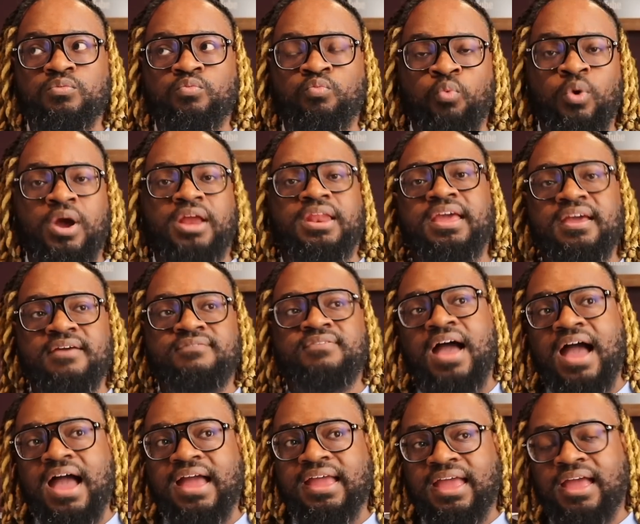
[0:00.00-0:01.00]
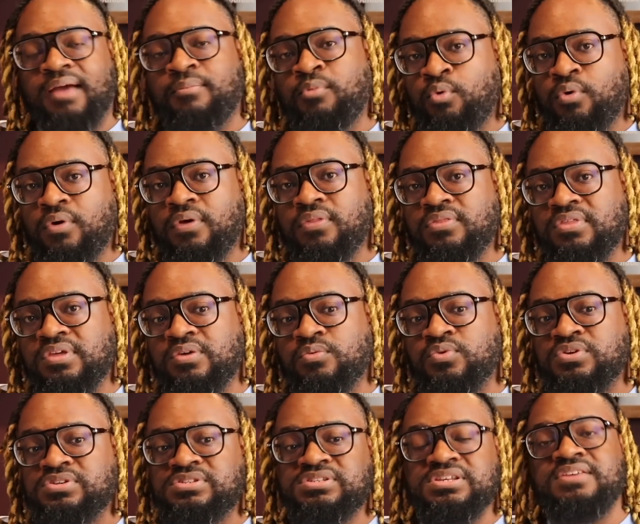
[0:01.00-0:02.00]
what if I am on the
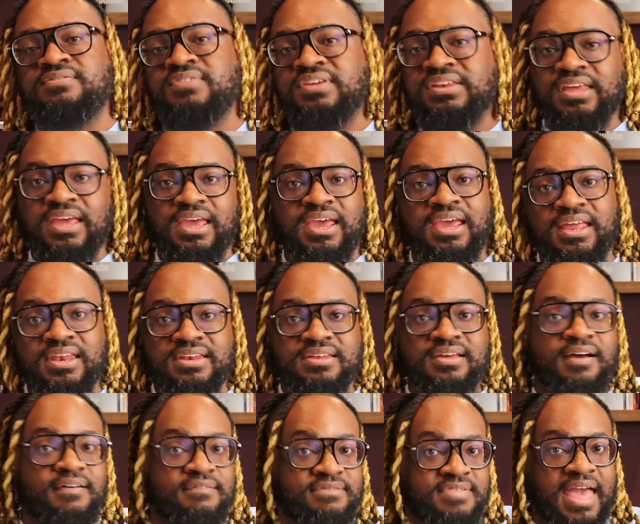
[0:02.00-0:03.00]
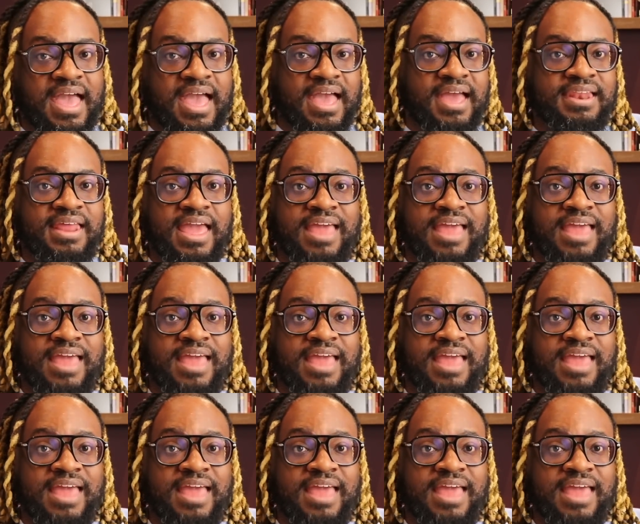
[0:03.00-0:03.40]
receiving end of that?